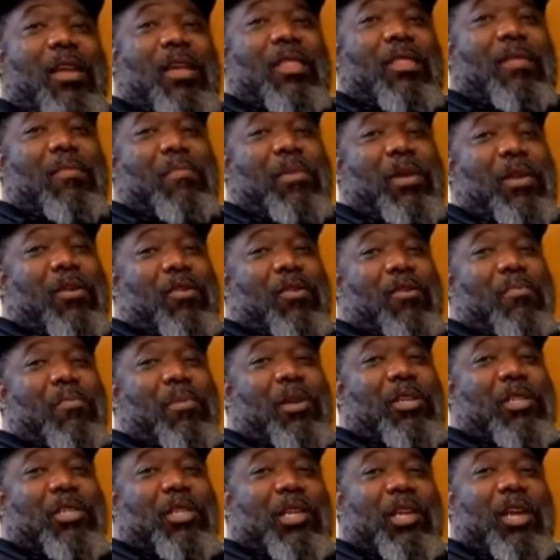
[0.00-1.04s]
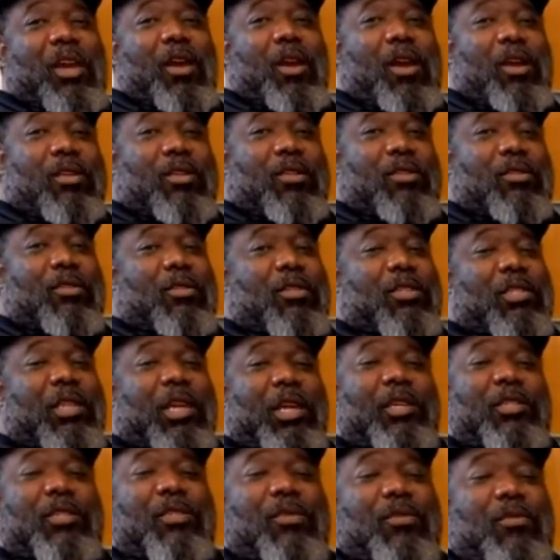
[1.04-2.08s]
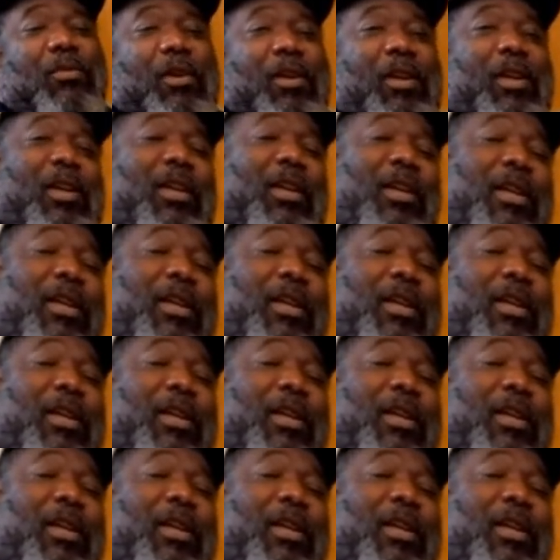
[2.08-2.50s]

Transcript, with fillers: the Men on the Mission characters is history.